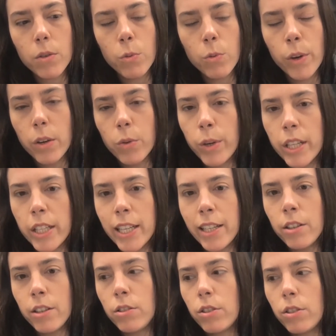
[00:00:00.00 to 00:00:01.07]
we
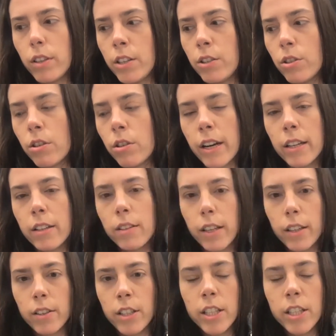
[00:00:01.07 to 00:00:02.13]
didn't integrate
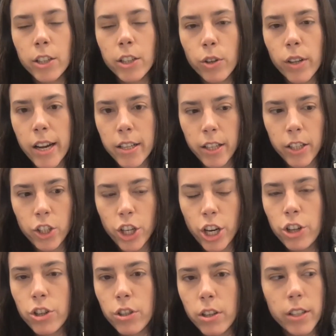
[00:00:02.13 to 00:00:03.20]
decentralized
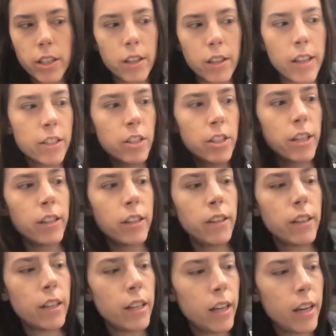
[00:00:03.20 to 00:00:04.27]
exchanges until last year.
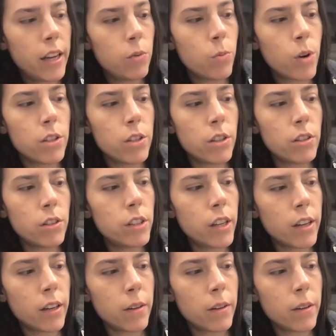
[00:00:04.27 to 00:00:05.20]
It wasn't